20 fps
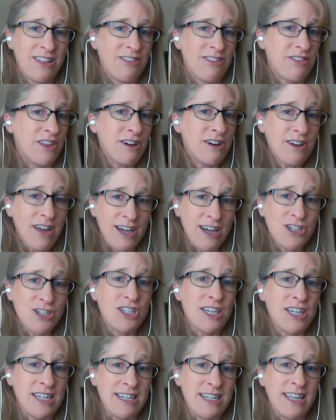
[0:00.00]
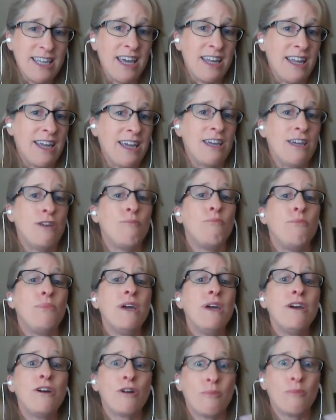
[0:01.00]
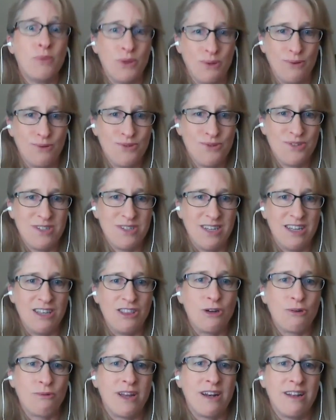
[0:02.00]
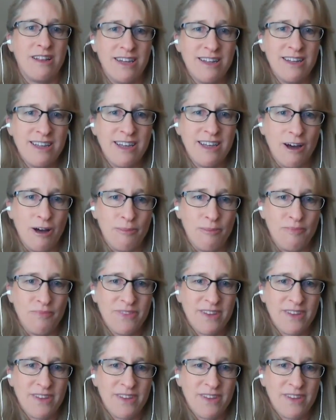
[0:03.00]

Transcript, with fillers: they're actually going to get a bigger boost in their rental income